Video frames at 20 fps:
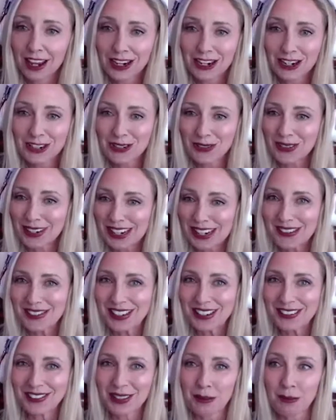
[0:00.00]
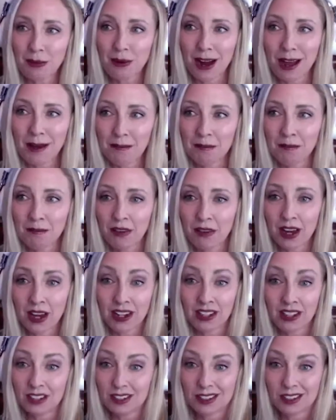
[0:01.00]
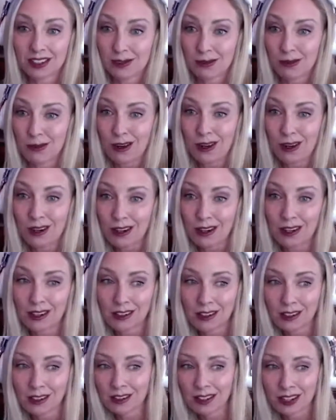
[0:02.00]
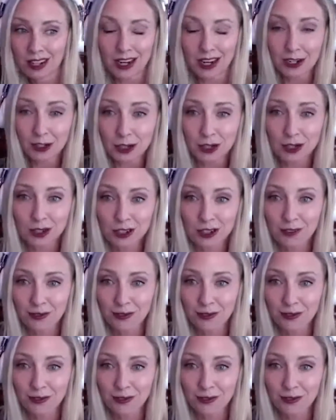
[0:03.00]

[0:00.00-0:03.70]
So whenever there was a problem, I just walk into Kaiser